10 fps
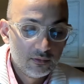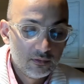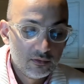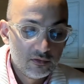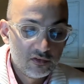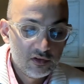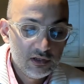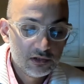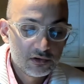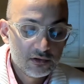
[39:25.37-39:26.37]

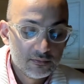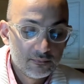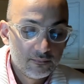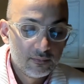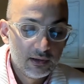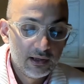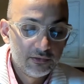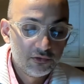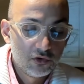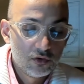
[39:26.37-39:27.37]
0
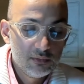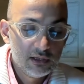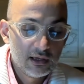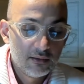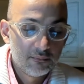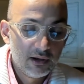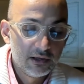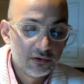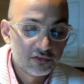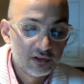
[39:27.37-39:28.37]
and omega
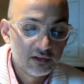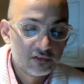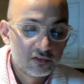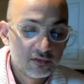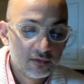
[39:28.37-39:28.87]
minus x.